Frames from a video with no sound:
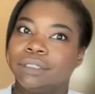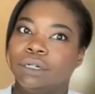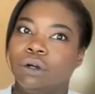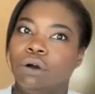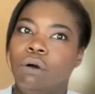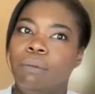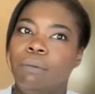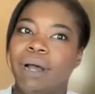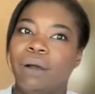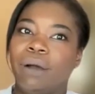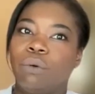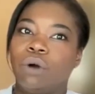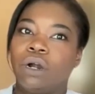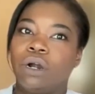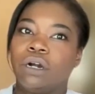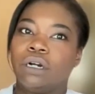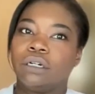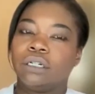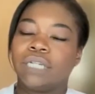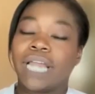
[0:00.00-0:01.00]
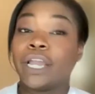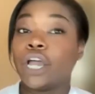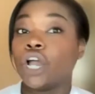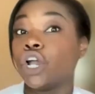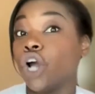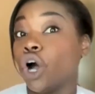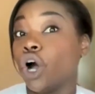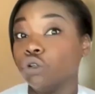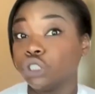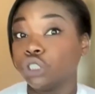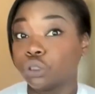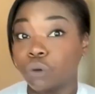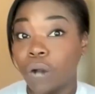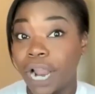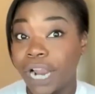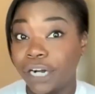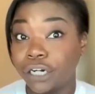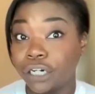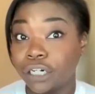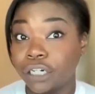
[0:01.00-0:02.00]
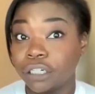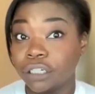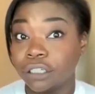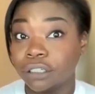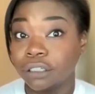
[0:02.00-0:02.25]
Oh my word. Like a ghostwriter?